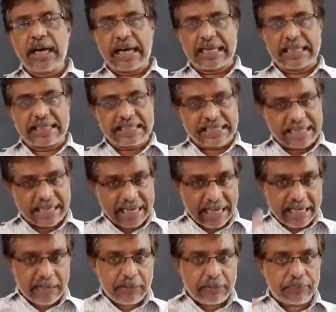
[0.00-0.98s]
And the
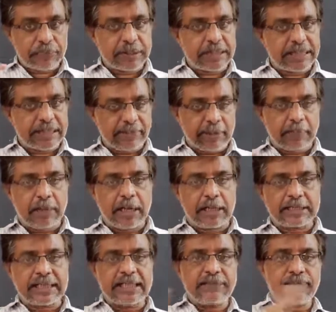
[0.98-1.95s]
second 7
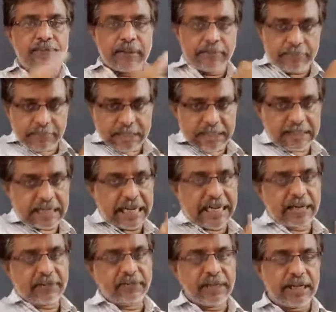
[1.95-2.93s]
marks is from this
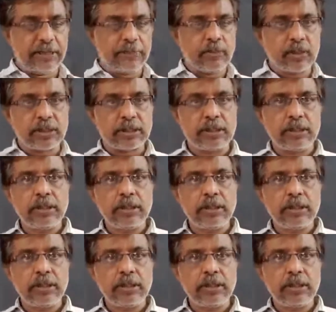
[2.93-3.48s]
random variables.